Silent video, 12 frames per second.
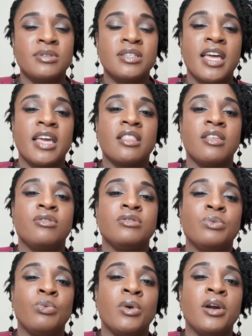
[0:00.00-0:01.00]
like
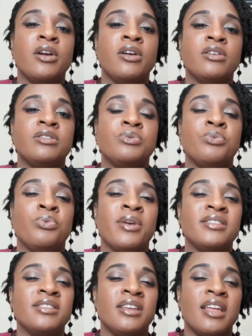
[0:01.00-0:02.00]
those words
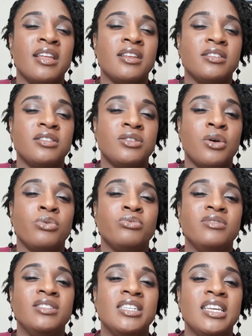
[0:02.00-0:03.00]
resonated
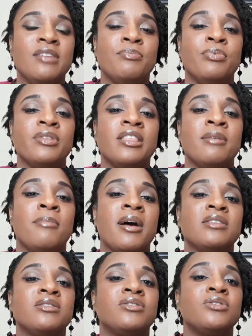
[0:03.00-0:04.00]
so deep within
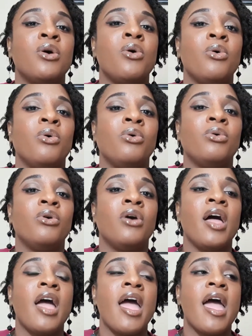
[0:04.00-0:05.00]
my soul.
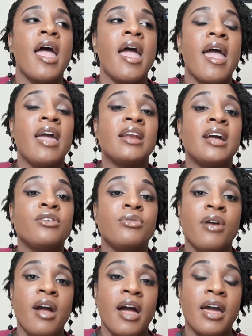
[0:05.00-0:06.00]
And I
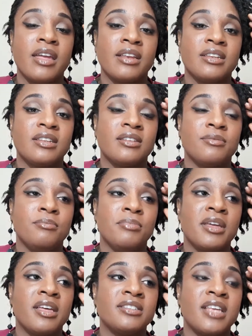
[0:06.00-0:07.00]
cried
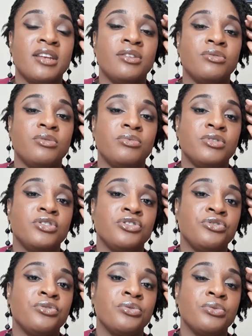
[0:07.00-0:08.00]
because I knew it was
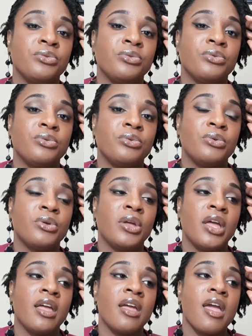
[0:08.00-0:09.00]
true.
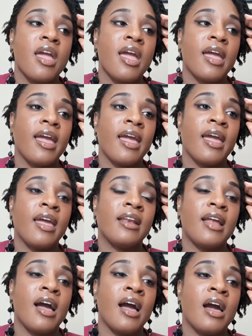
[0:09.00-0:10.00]

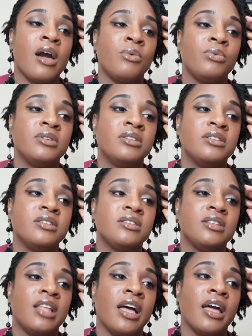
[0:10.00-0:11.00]
And I
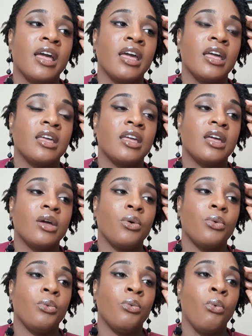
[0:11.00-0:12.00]
was like,
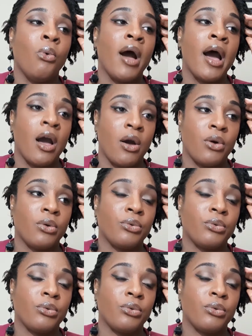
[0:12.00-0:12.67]
wow.